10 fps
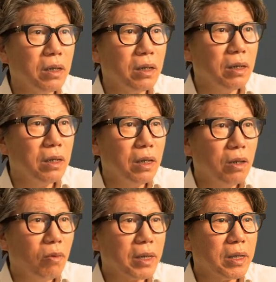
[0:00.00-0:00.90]
arch for
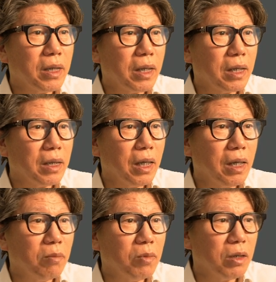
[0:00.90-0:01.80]
tooth alignment
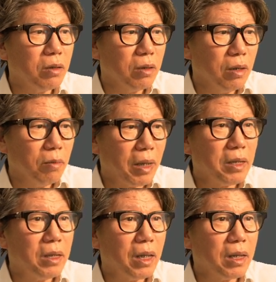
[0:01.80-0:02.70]
or performing
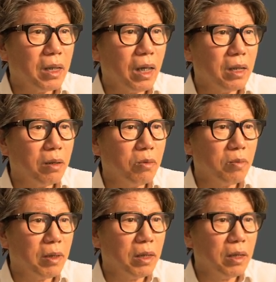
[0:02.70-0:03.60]
extractions,
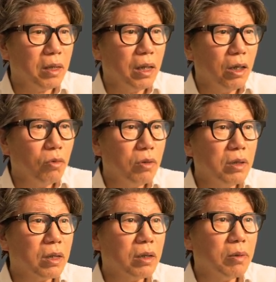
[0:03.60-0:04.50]
Wilson's curve
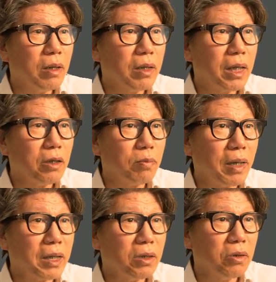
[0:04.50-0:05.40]
is continuously
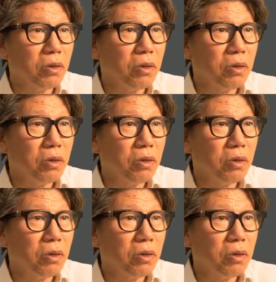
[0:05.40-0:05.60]
altered.